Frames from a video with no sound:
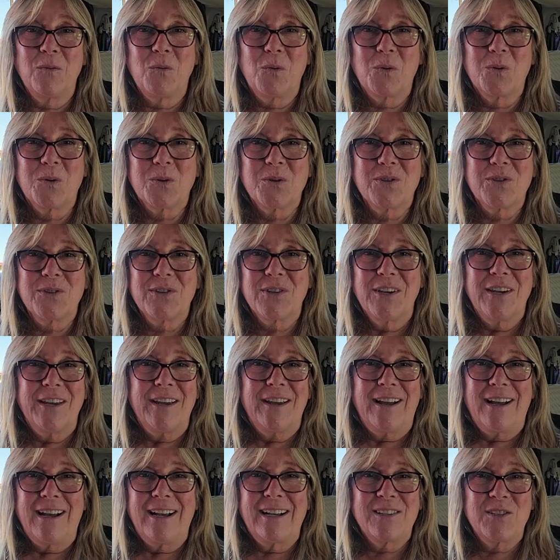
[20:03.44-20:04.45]
was
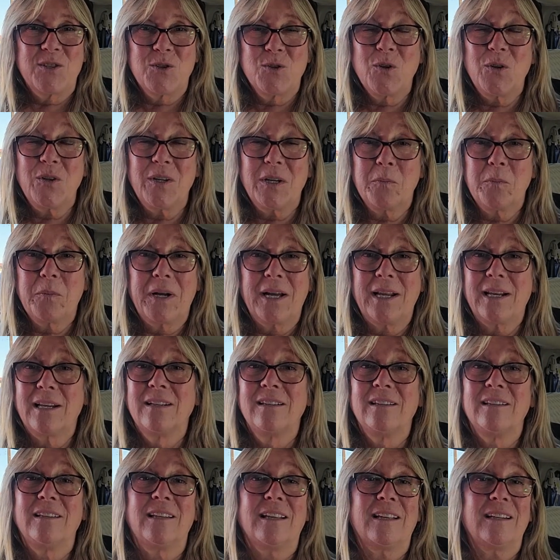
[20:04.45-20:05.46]
a solar
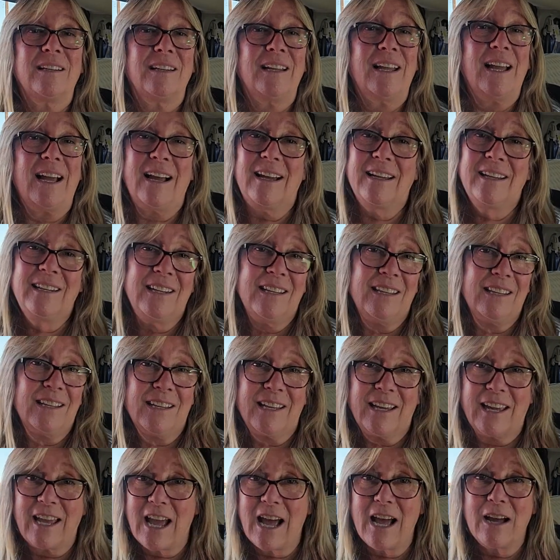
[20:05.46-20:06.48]
panel that I
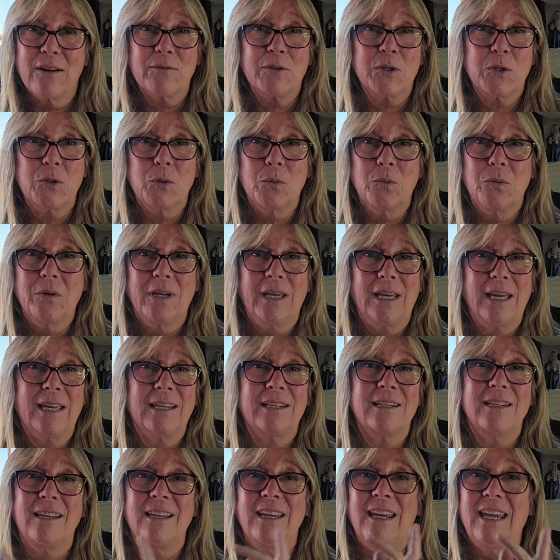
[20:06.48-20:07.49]
didn't have to
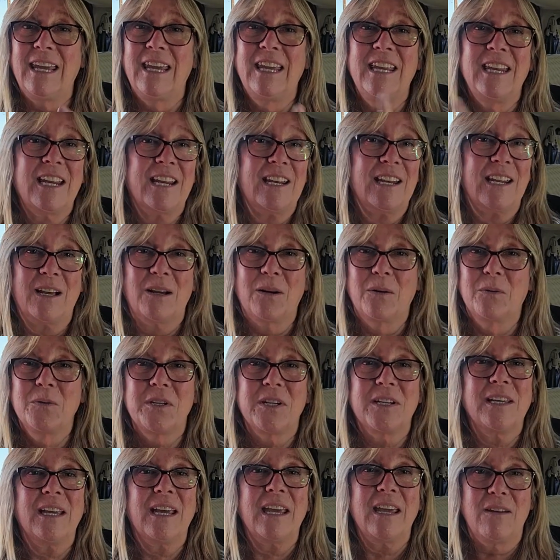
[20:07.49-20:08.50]
get in and
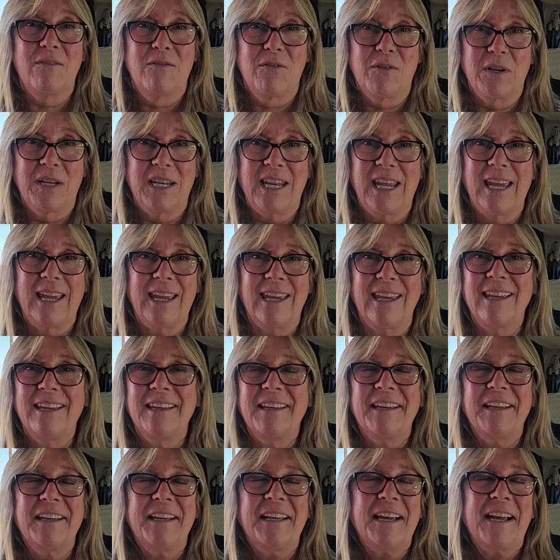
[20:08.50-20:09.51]
out every day.
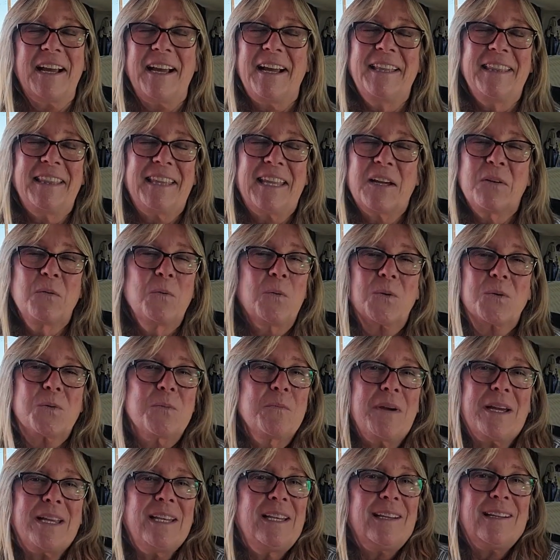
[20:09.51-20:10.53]
That was
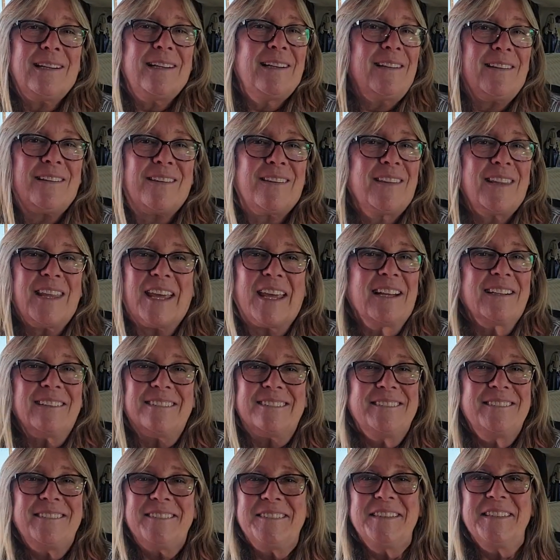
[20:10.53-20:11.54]
my little
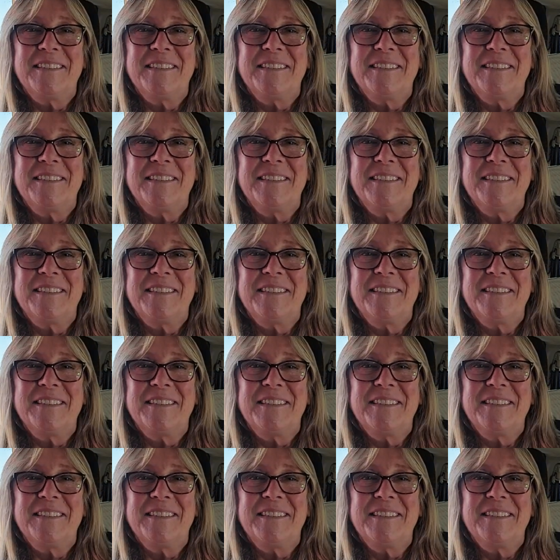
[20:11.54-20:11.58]
thing.